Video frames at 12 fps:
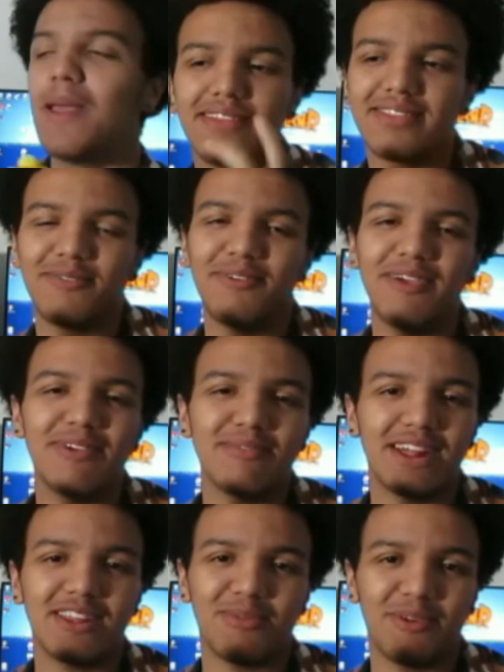So maybe I'm
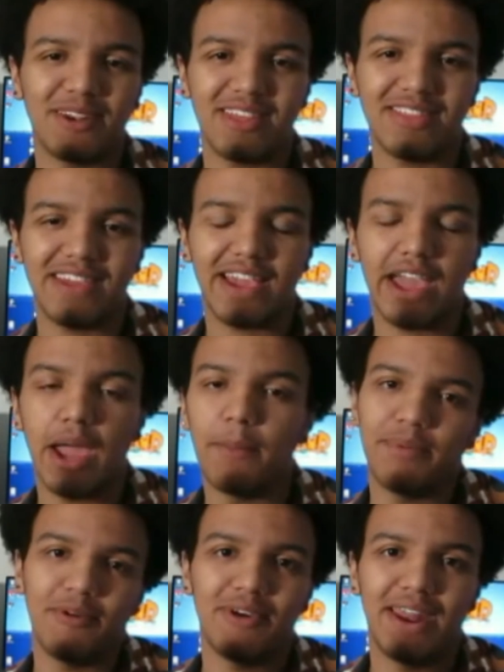not as smart as I think I am,
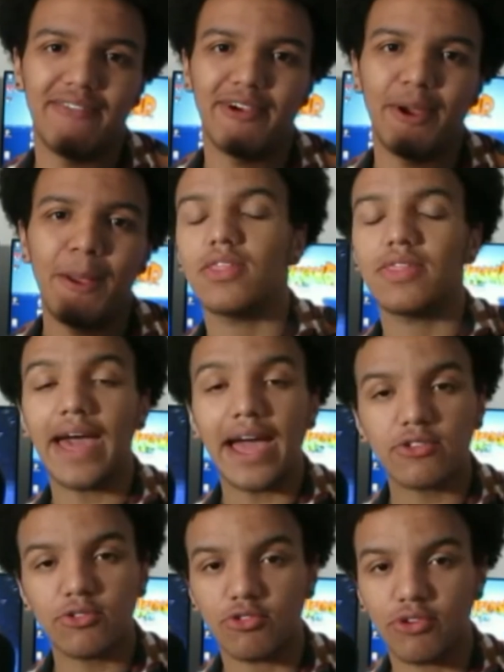but whatever. The
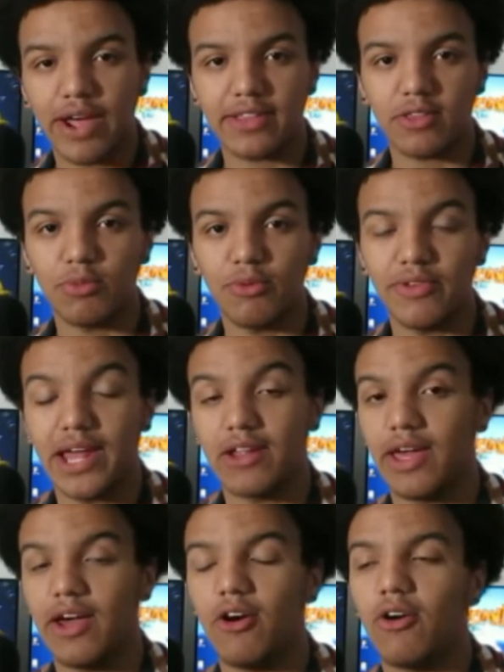actors drag this movie down to
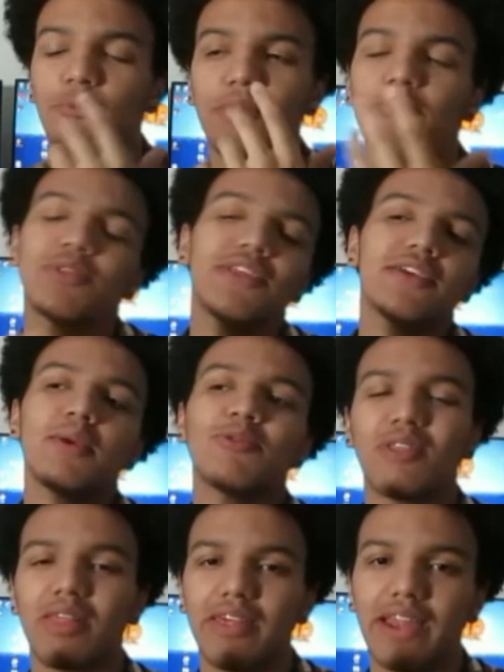hell. With the exception
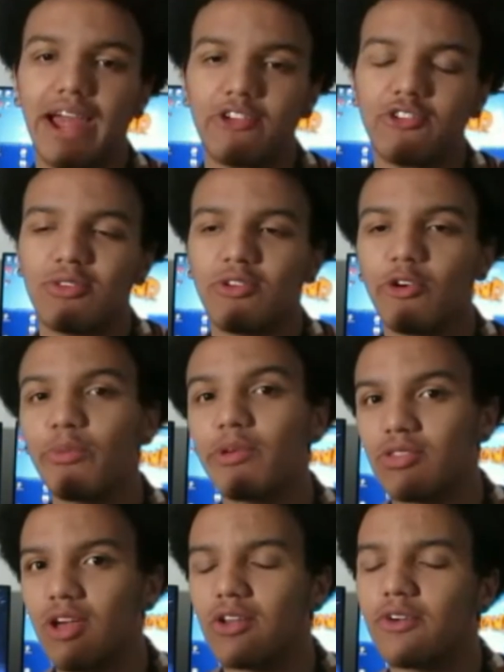of the lead actress, the girl who plays
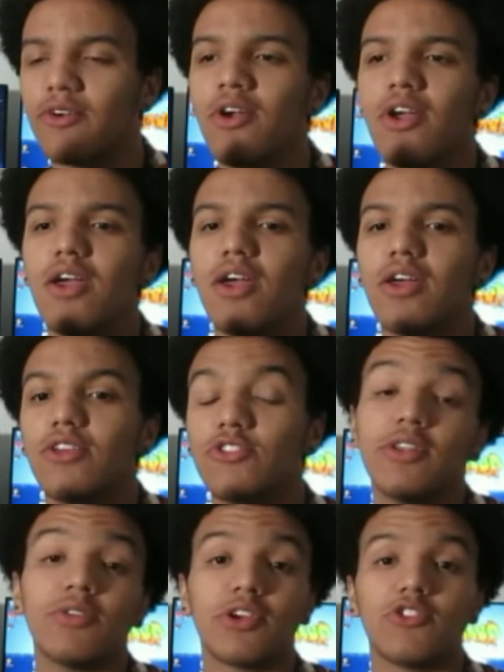Naru,
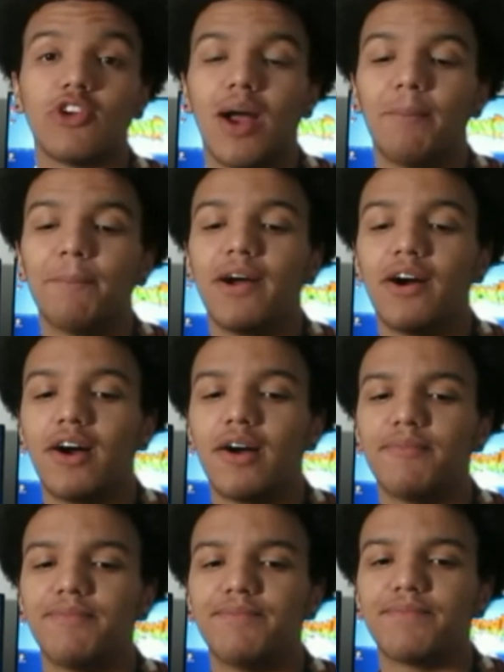she does a good job.
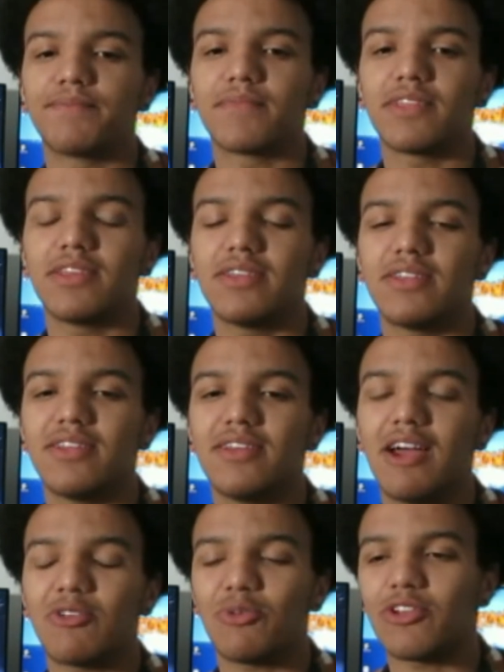
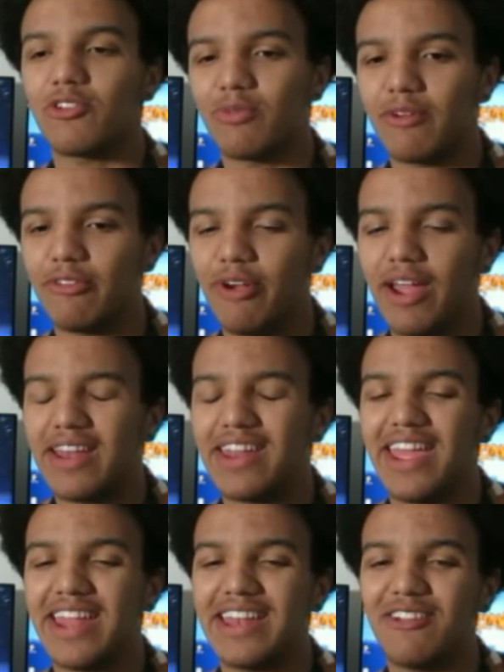I was watching with my friend,
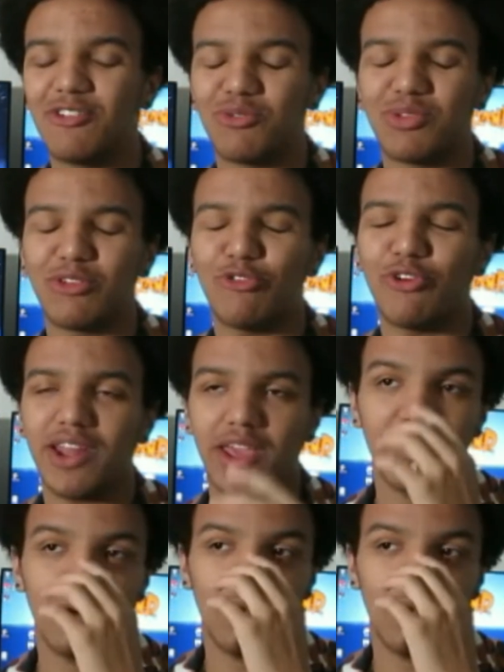and it was really funny.